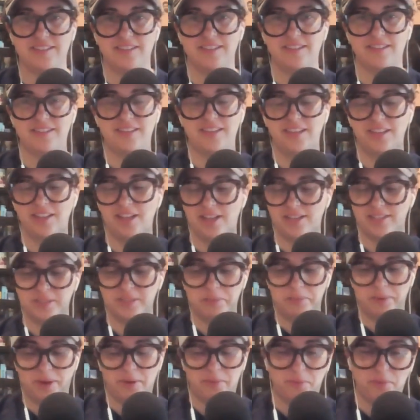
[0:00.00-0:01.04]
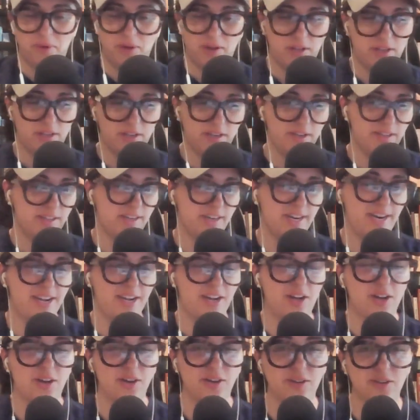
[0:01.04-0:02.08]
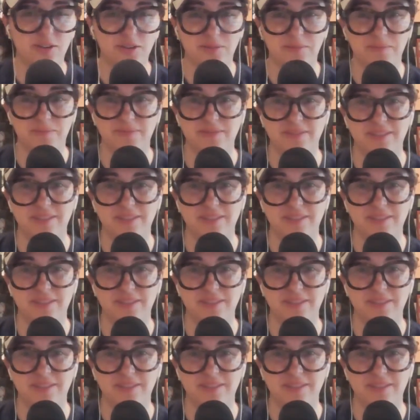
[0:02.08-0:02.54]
they lost by 1. They're at home.